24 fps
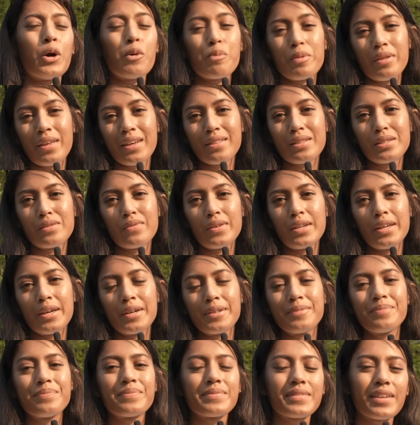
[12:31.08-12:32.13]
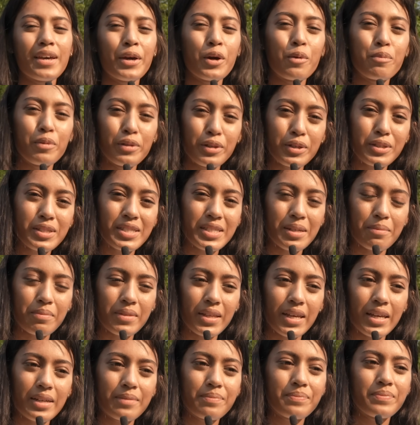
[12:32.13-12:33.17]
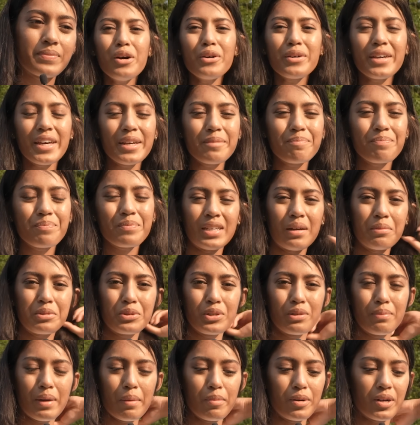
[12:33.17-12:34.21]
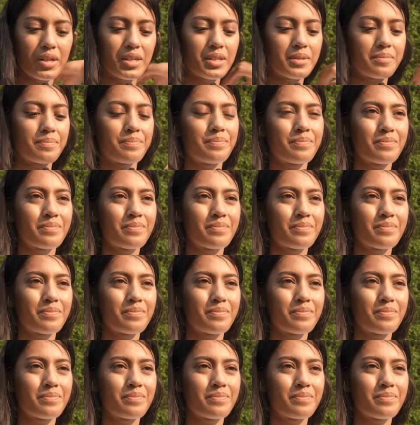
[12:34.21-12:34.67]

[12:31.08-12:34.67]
Hope you liked this video. I hope you learned something. Okay, time to read my book.